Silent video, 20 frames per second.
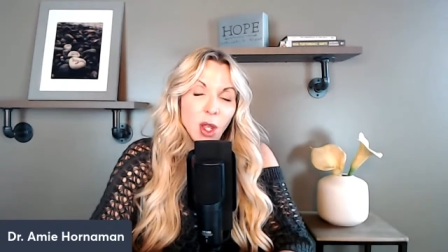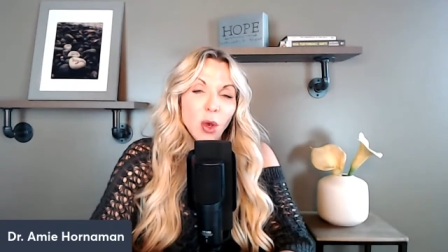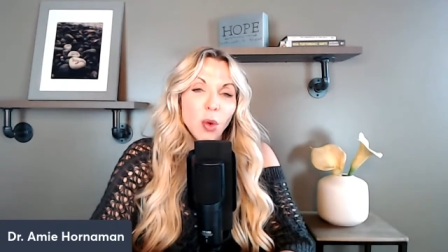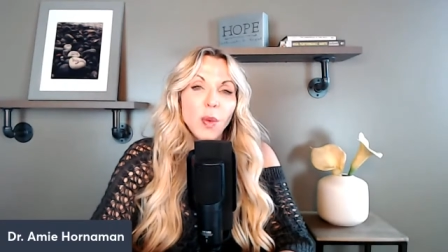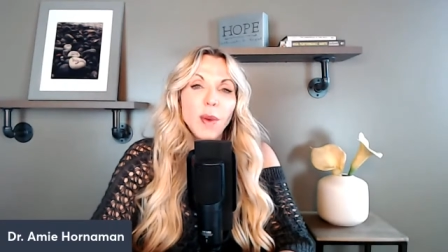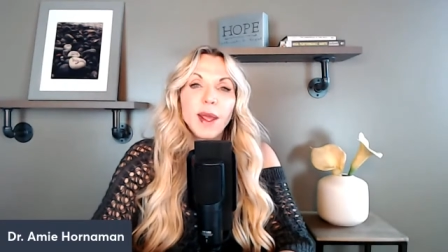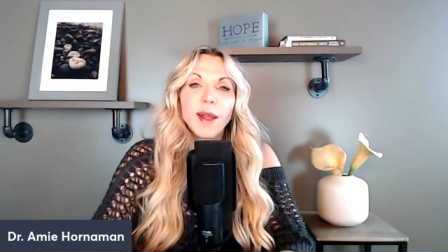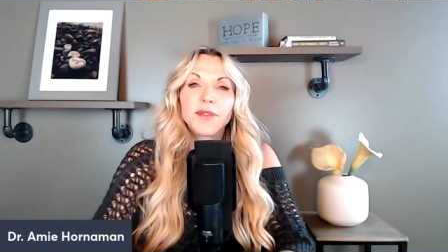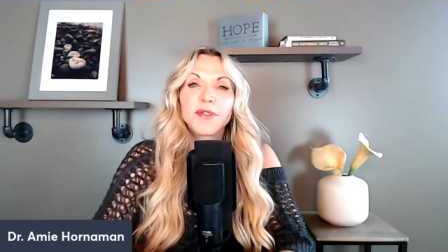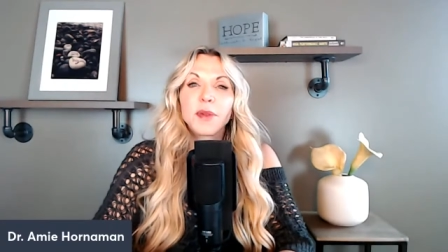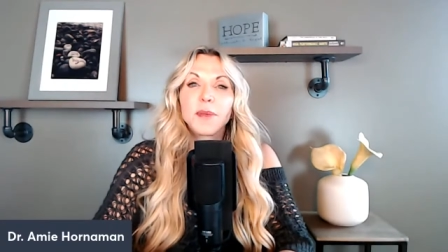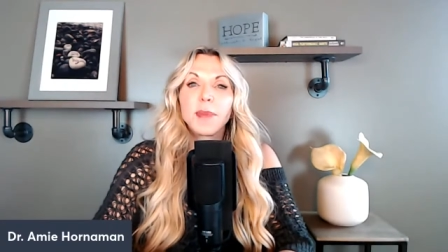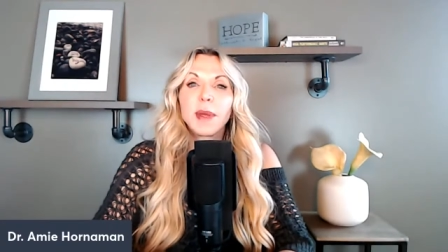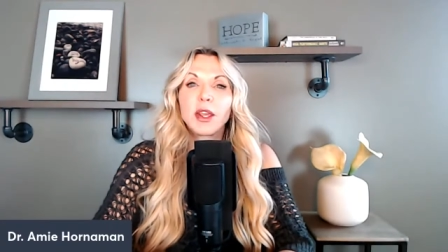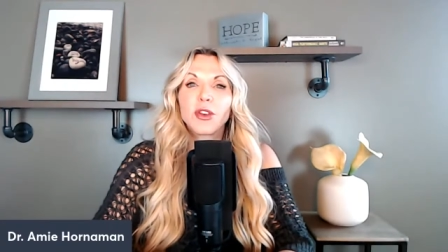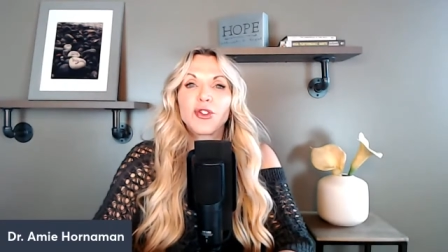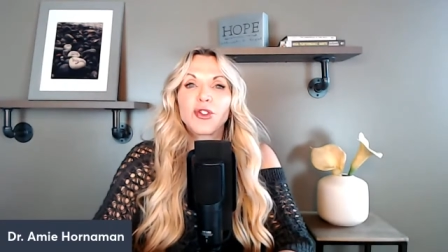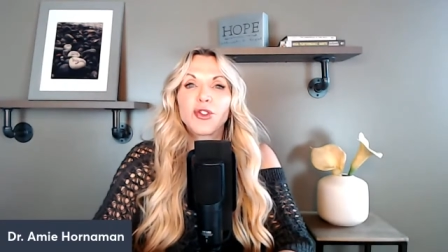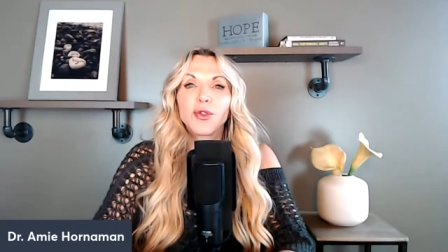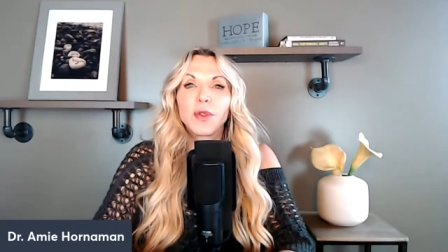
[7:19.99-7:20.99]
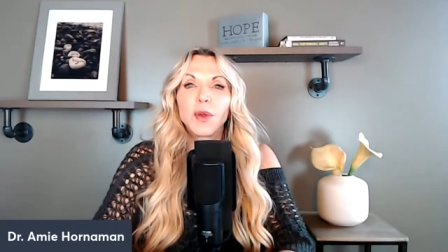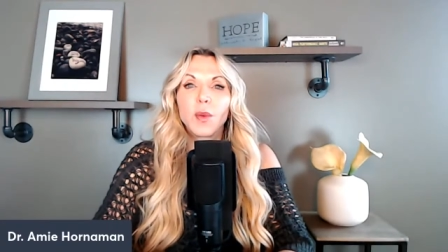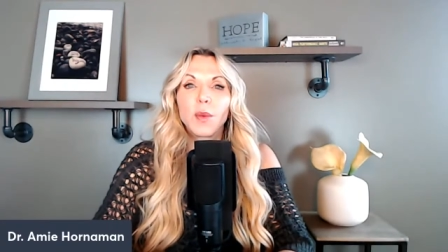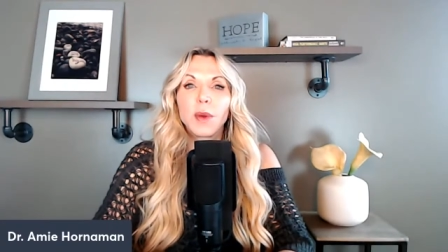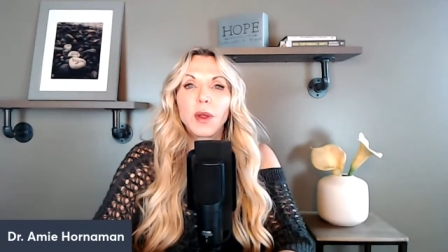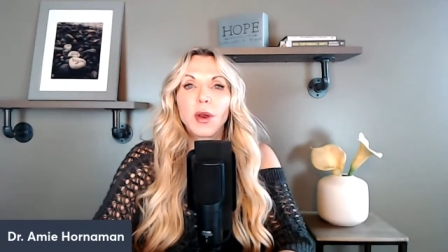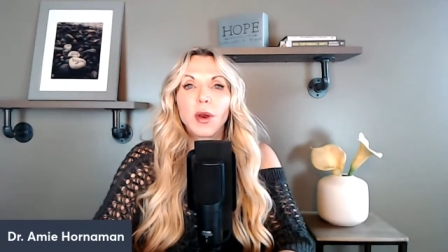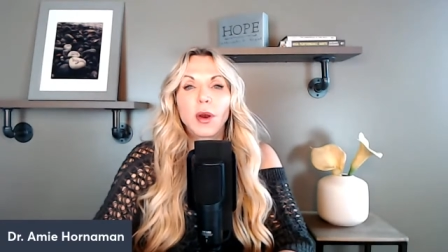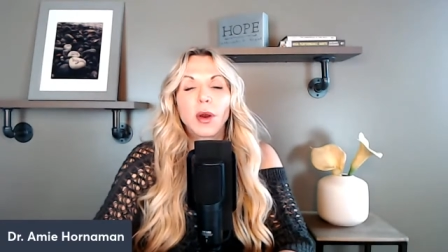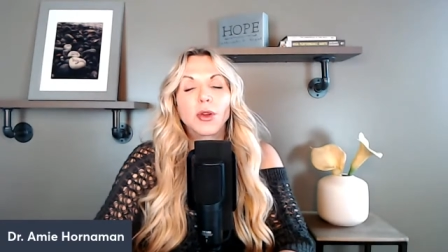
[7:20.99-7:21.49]
We have to make sure that
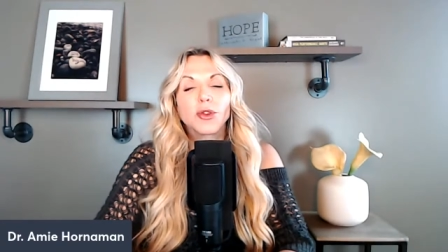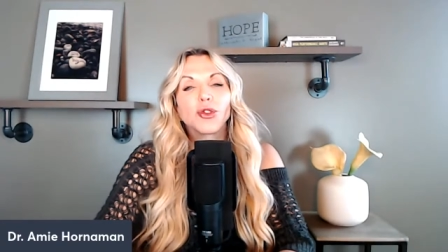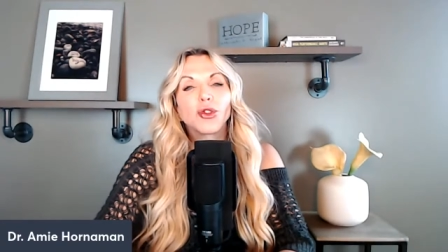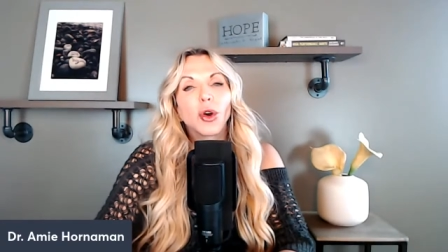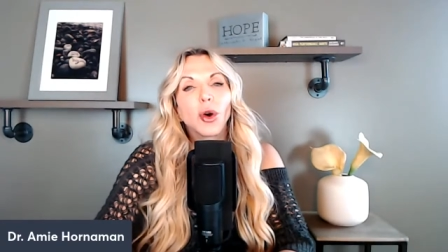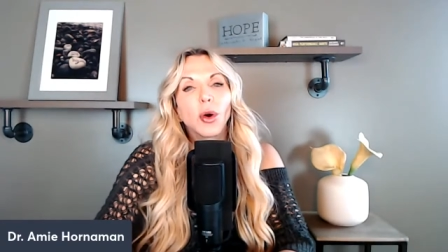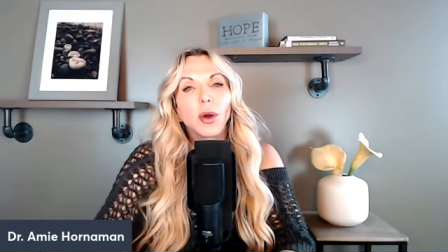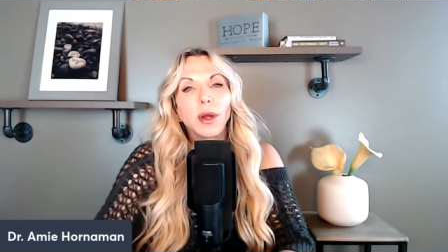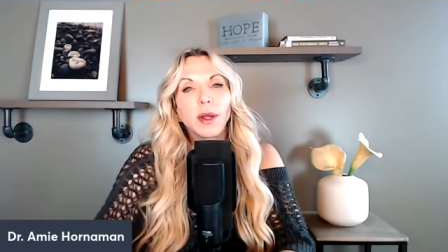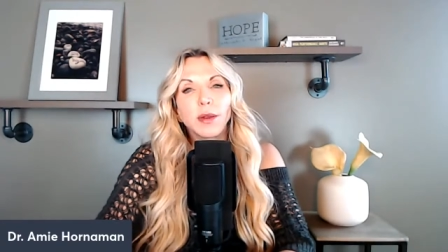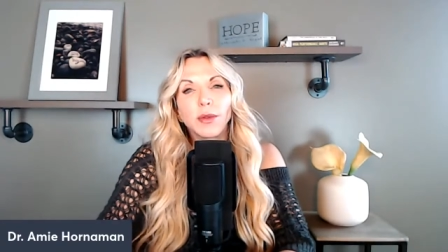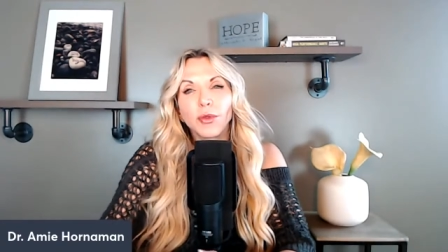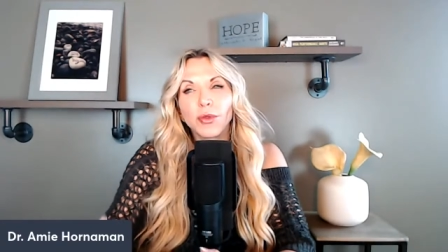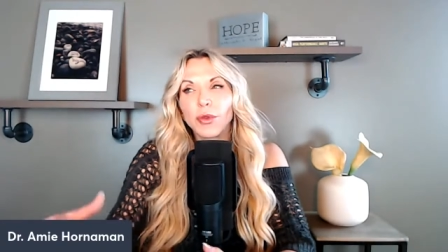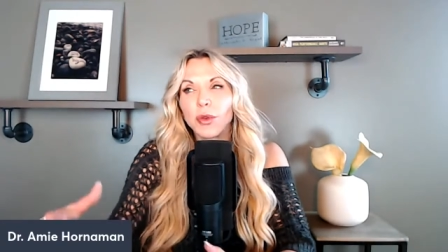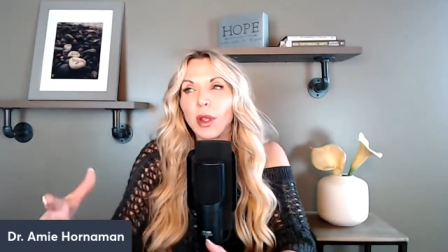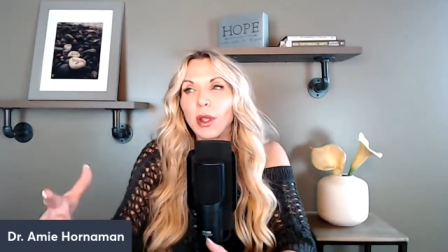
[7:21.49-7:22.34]
we are to- in,